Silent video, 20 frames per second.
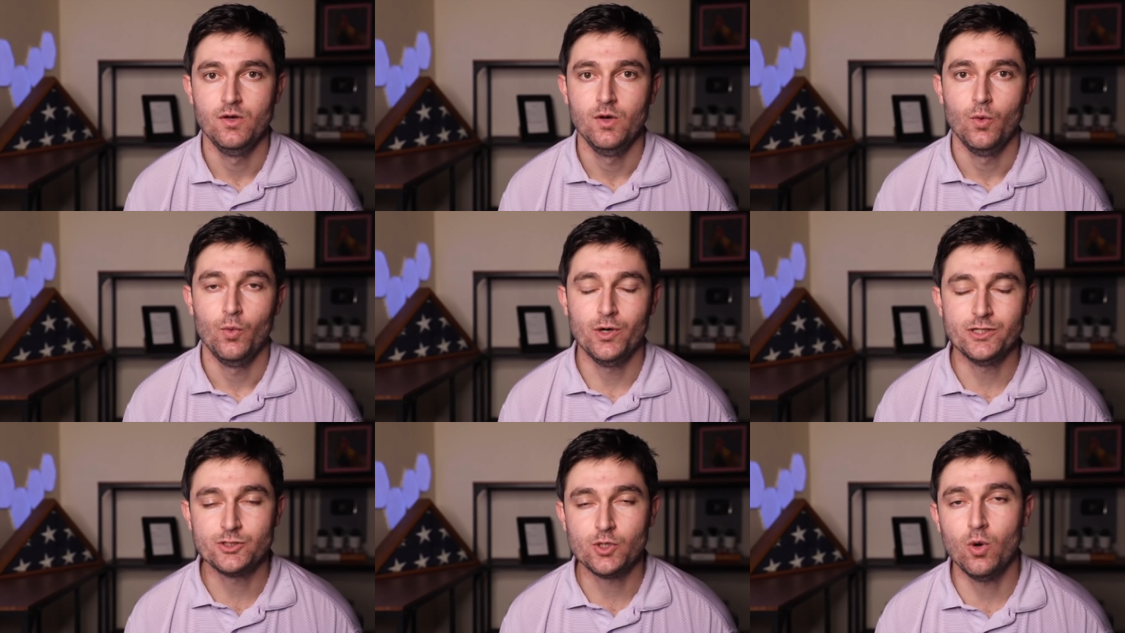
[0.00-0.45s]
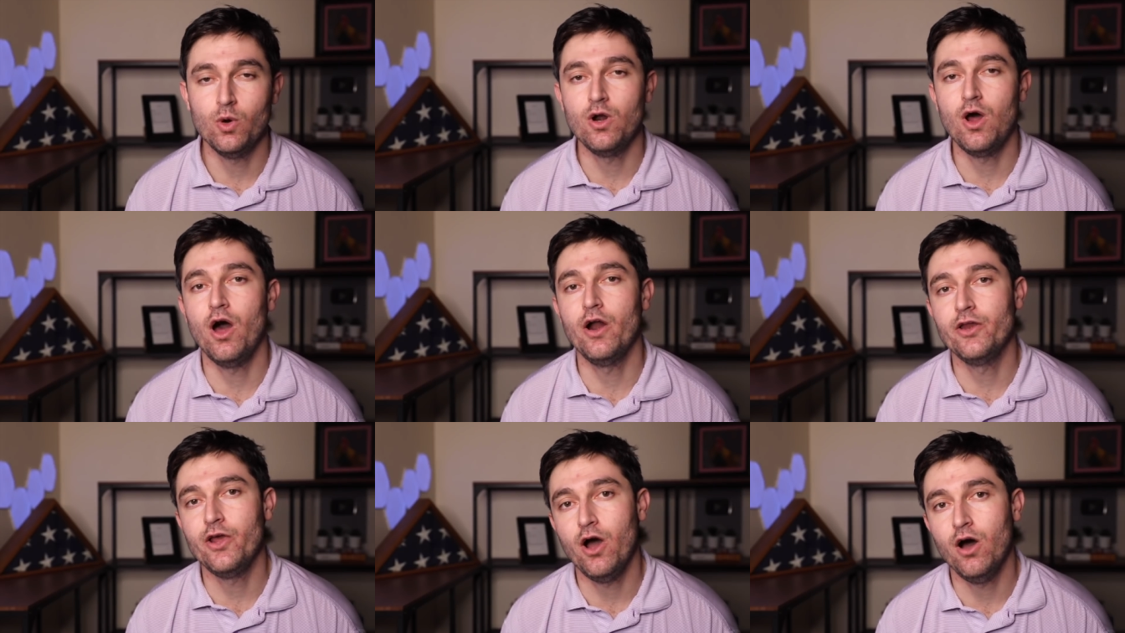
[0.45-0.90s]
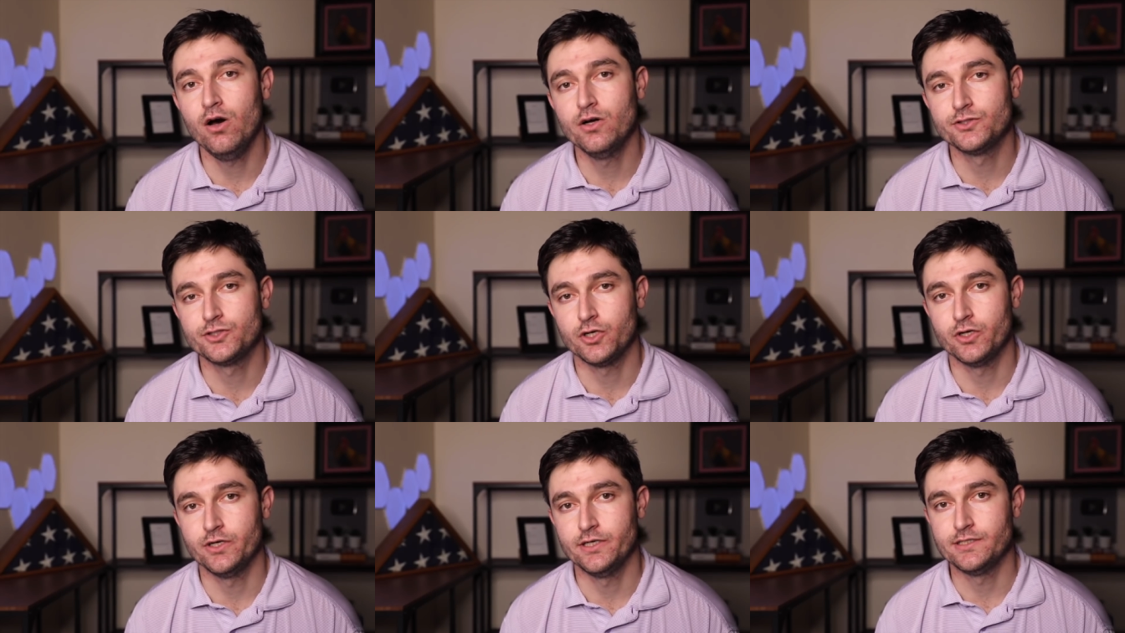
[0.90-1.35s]
What's going on y'all,
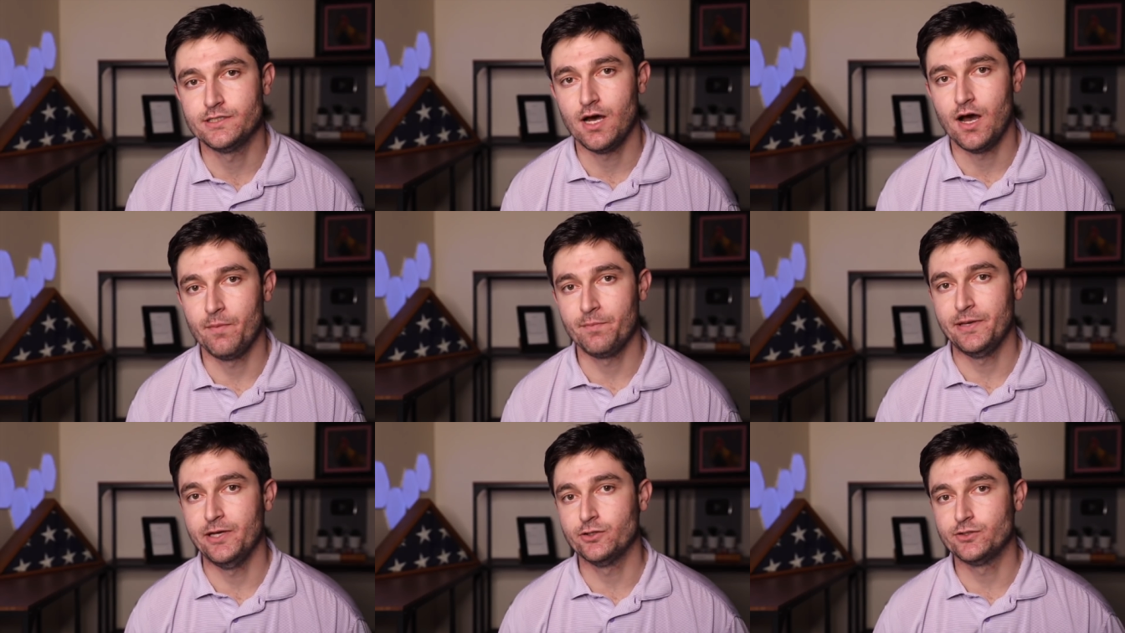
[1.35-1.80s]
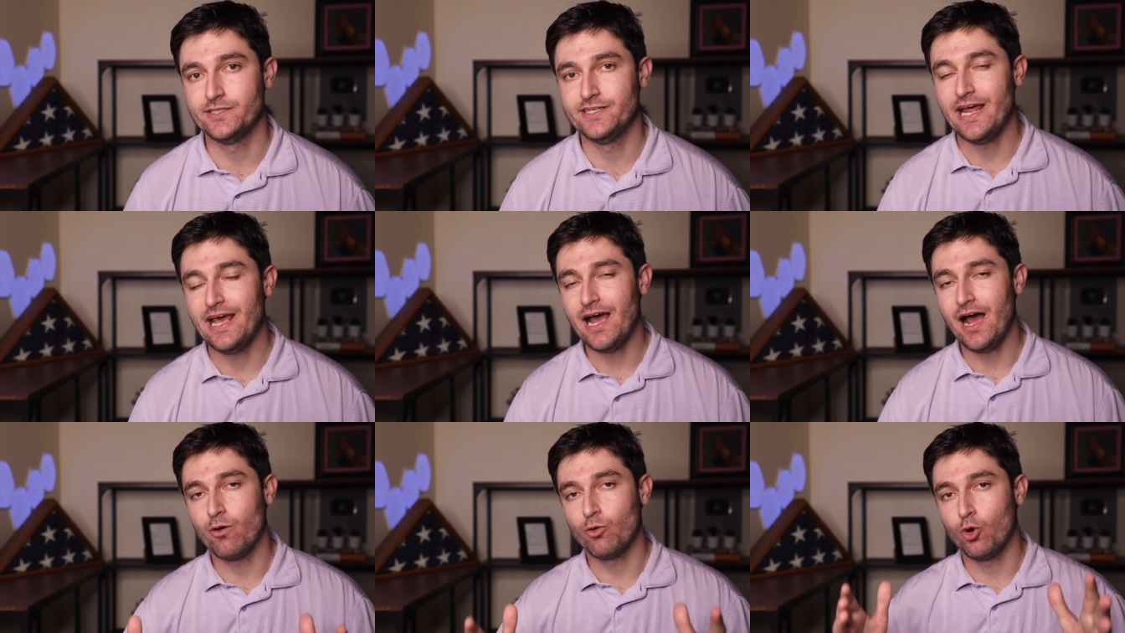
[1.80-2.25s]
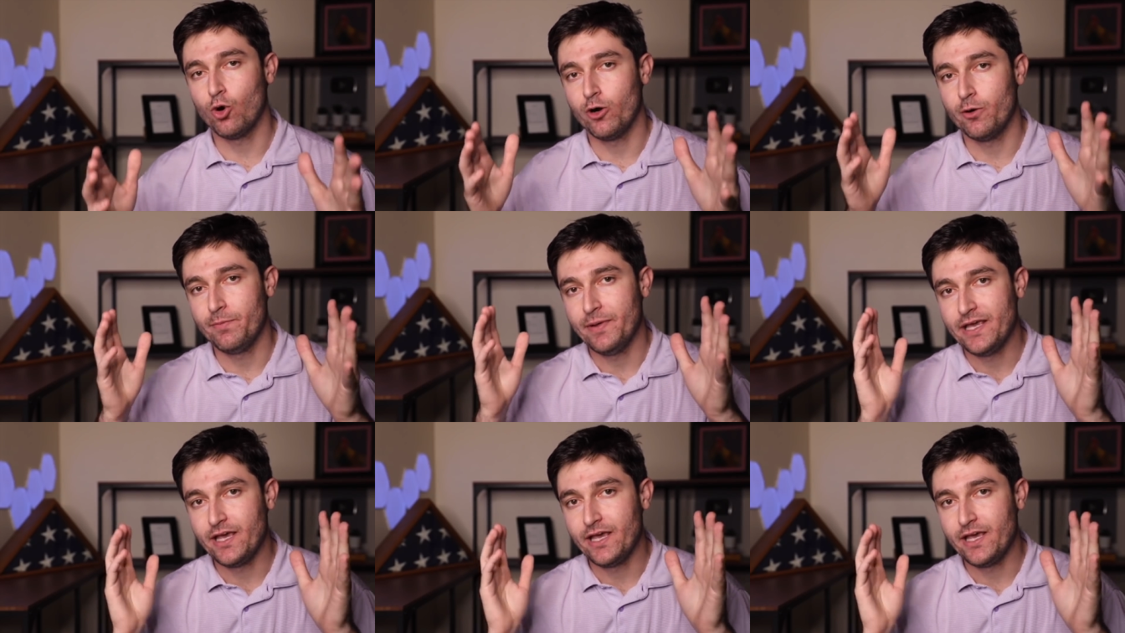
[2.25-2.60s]
Attorney Tom here. Today I'm going to be